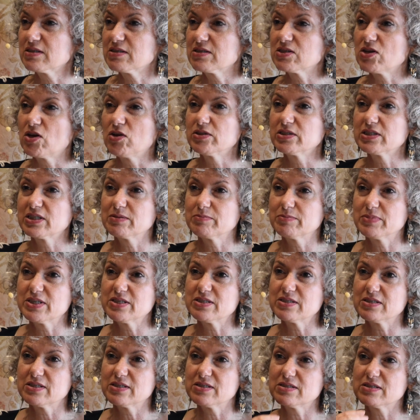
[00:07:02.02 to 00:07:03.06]
consulting
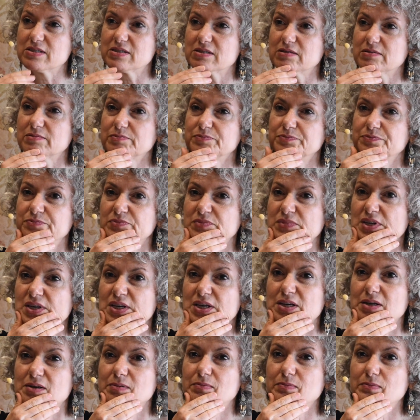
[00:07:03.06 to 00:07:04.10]
business,
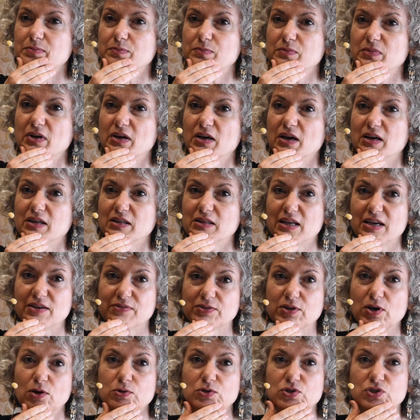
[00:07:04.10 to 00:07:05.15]

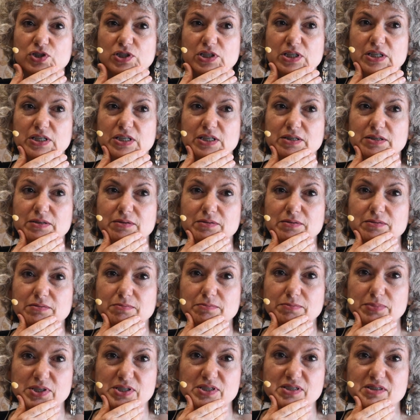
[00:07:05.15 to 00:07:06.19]
life coaching,
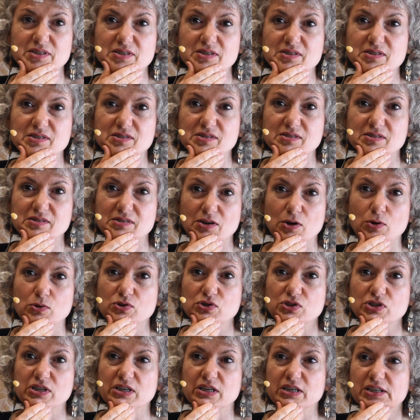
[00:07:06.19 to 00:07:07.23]
business
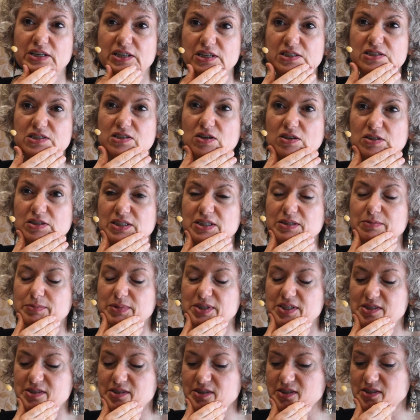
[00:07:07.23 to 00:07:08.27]
coaching and consulting
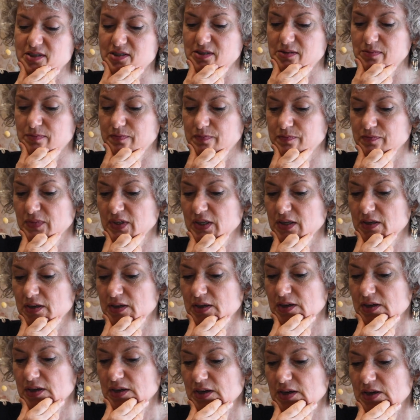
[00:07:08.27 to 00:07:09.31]
business.
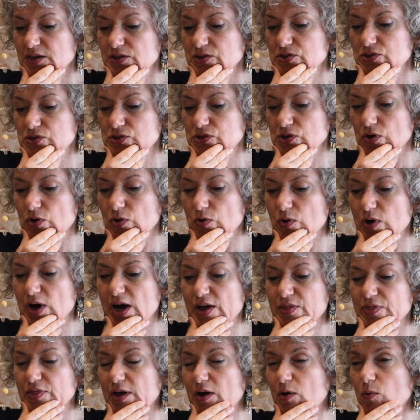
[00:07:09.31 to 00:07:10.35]
So
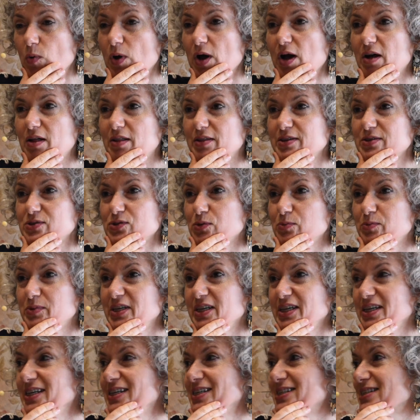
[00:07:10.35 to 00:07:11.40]
I thought, well, this will
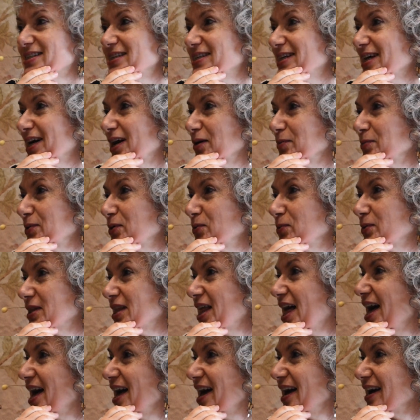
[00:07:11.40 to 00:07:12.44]
be easy, I'll be
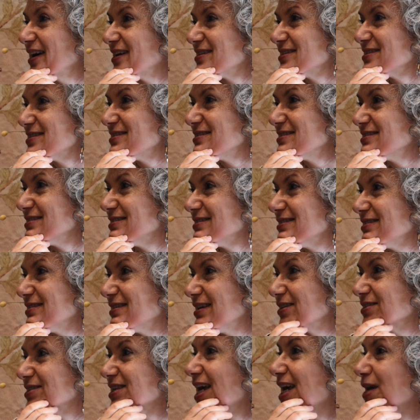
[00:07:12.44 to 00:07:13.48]
relaxed,
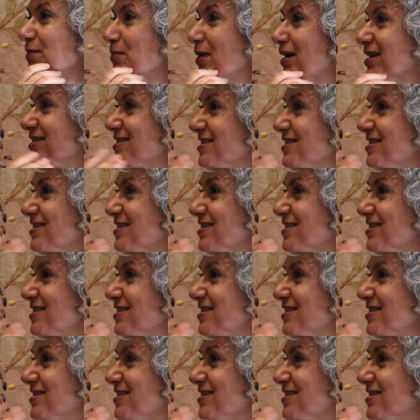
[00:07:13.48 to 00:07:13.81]
I'll take my